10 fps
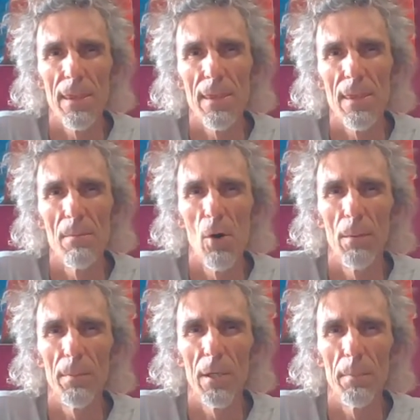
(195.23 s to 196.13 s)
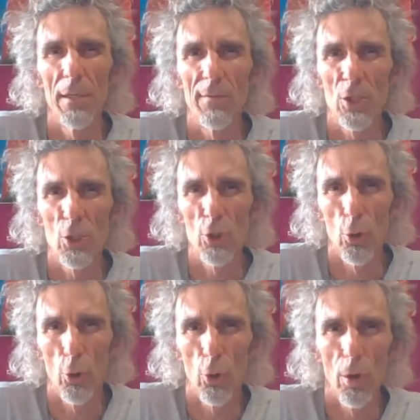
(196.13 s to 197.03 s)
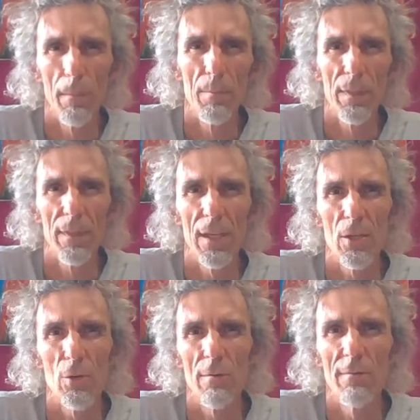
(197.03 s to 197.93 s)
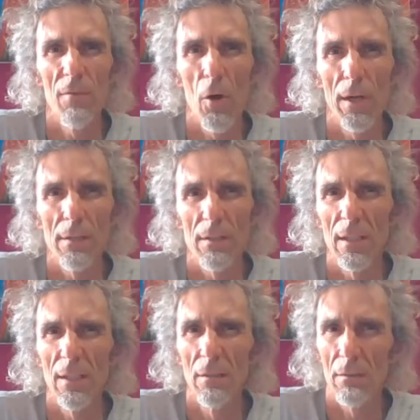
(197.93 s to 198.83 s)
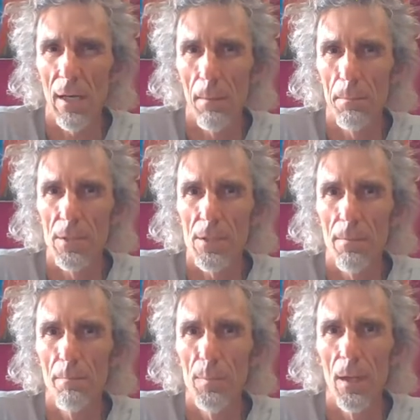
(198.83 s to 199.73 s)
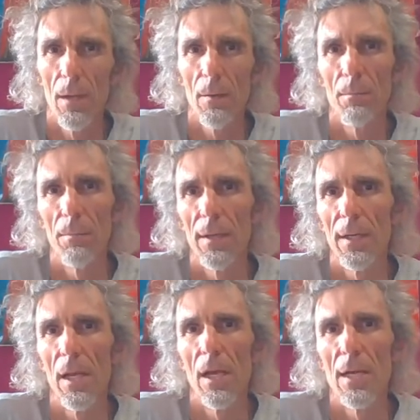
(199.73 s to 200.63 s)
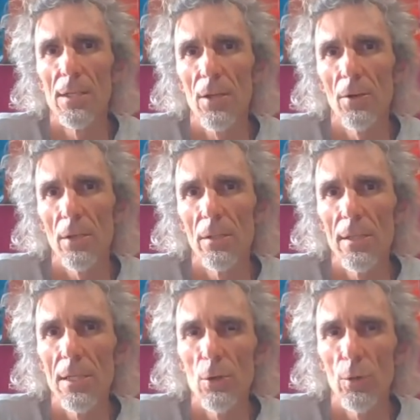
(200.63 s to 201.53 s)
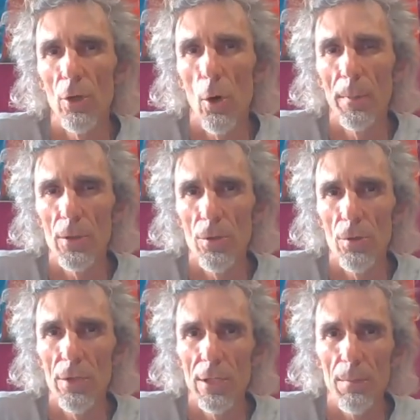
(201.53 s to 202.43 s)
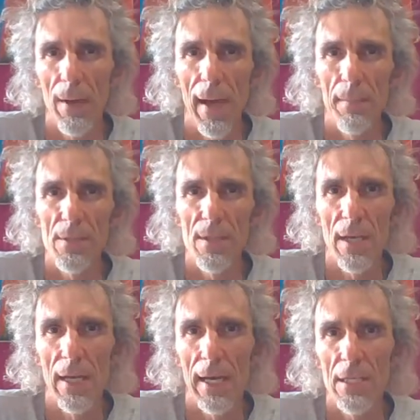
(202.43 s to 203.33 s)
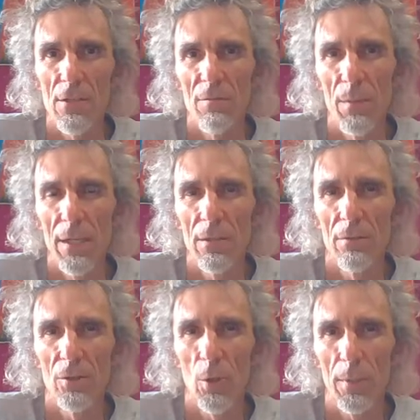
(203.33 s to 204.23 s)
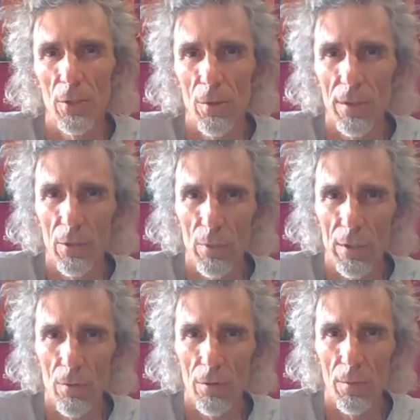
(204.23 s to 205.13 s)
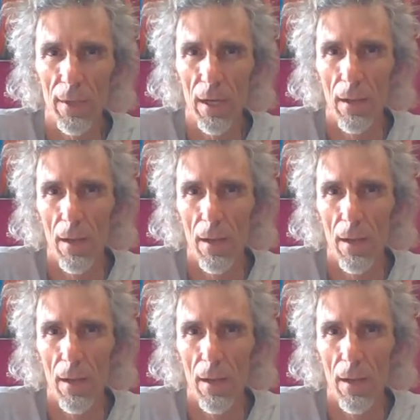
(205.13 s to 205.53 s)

there might be a bit of a chore that you find a little cumbersome, but it's going to lead to an opportunity, perhaps that Ace of Pentacles opportunity that we talked about.